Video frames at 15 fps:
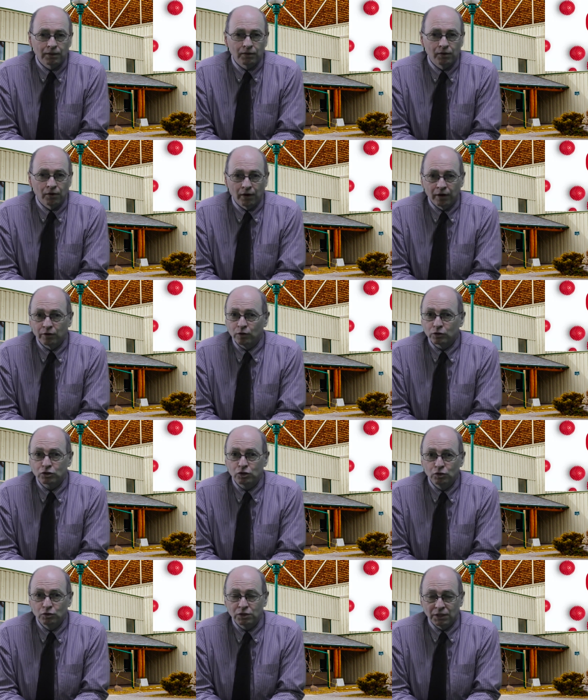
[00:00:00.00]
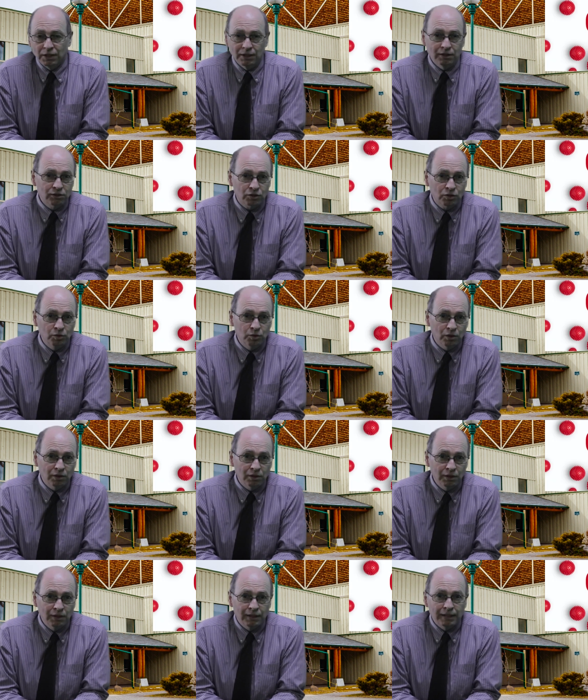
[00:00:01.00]
there are no students in
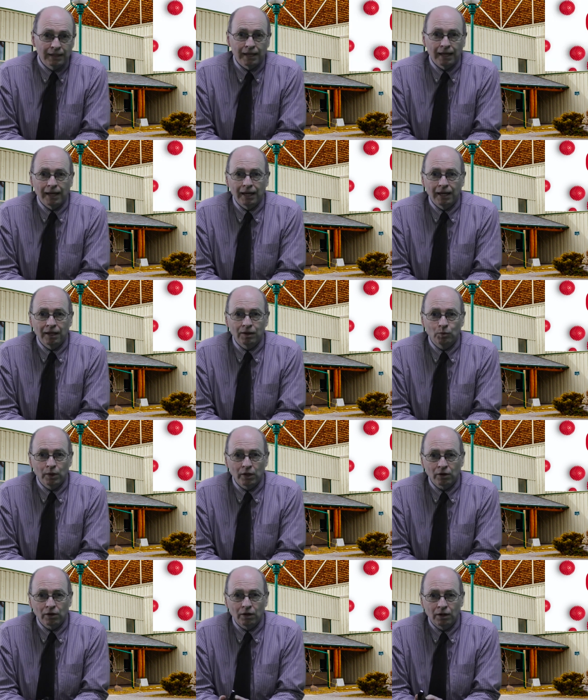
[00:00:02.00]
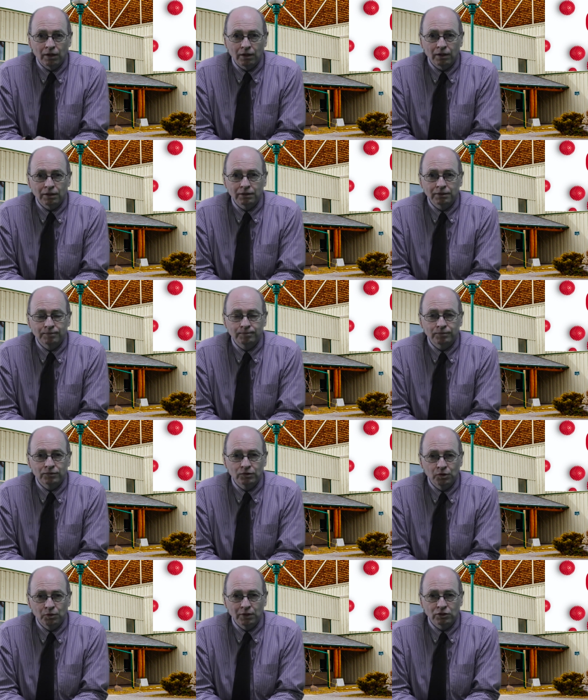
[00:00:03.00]
school and we're all
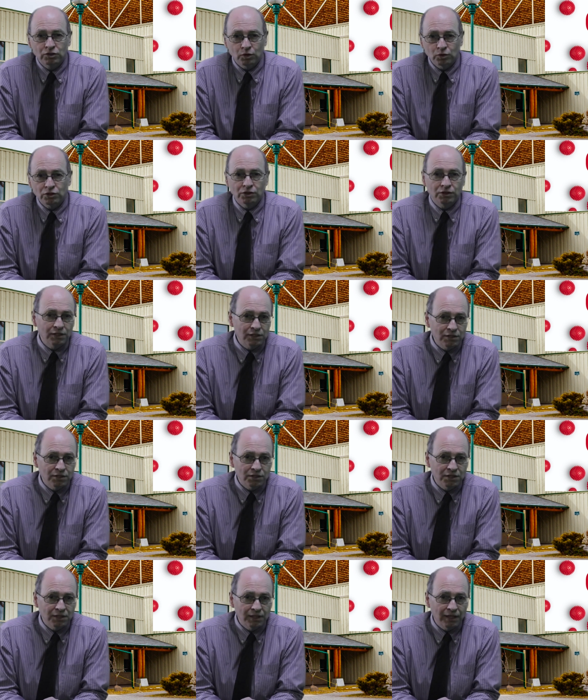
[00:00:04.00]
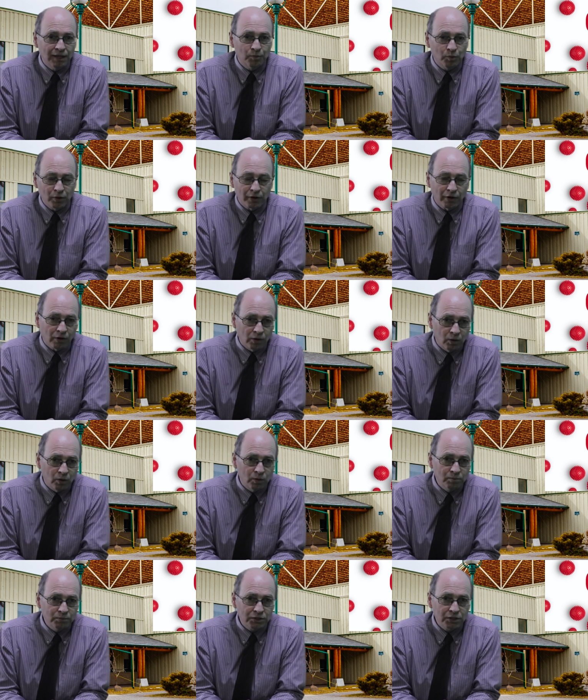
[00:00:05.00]
doing social distancing and we're in our
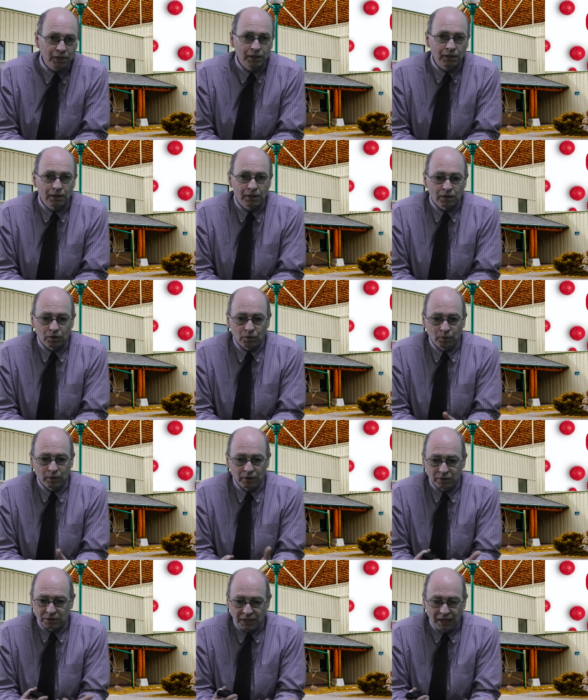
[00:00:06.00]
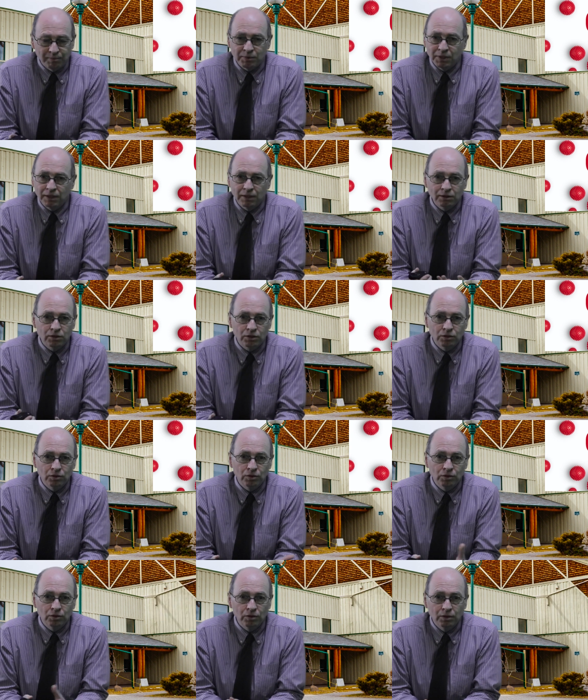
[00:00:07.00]
homes, we're attempting
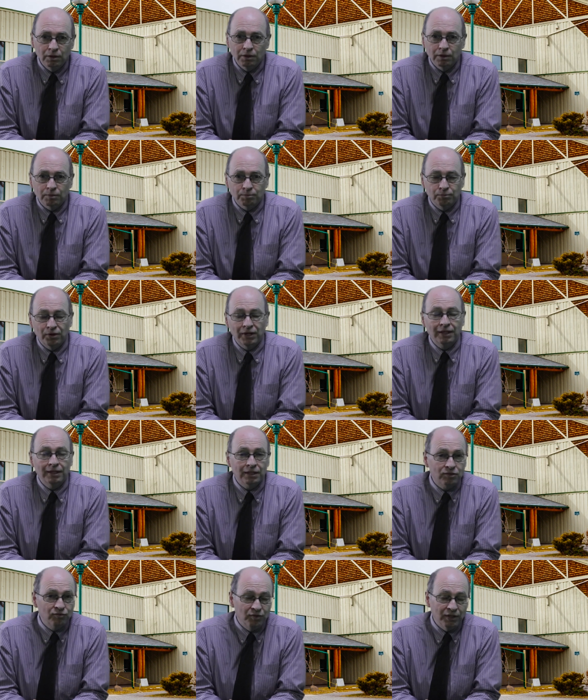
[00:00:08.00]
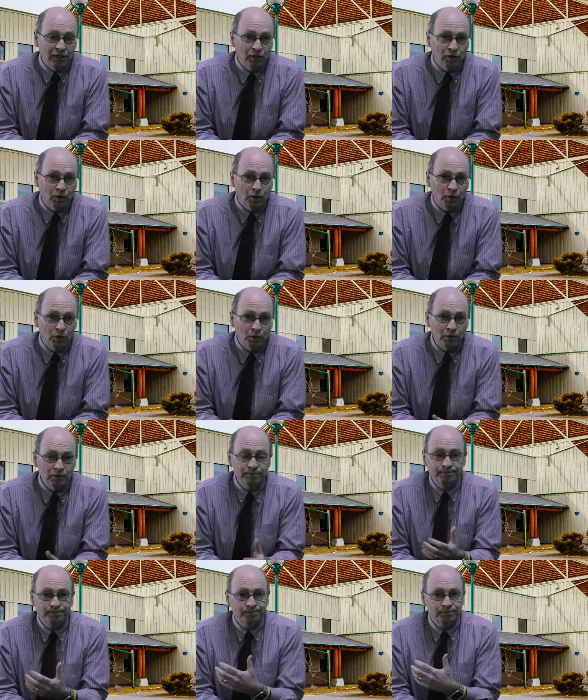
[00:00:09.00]
to bring this video